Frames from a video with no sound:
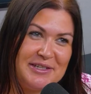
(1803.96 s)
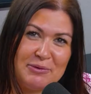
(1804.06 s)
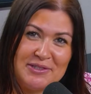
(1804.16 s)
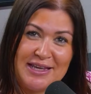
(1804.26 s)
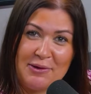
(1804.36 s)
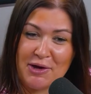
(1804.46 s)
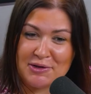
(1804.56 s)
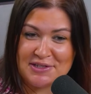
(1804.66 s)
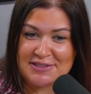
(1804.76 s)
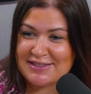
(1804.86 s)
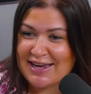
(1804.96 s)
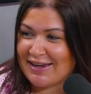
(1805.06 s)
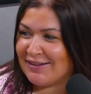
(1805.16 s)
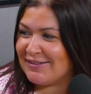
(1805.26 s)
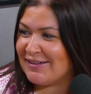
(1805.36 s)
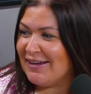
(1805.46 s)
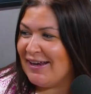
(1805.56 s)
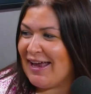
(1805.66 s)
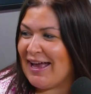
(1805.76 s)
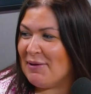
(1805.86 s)
will sleep while she's dead.
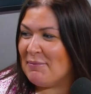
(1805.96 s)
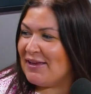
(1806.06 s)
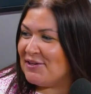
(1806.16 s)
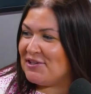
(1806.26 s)
And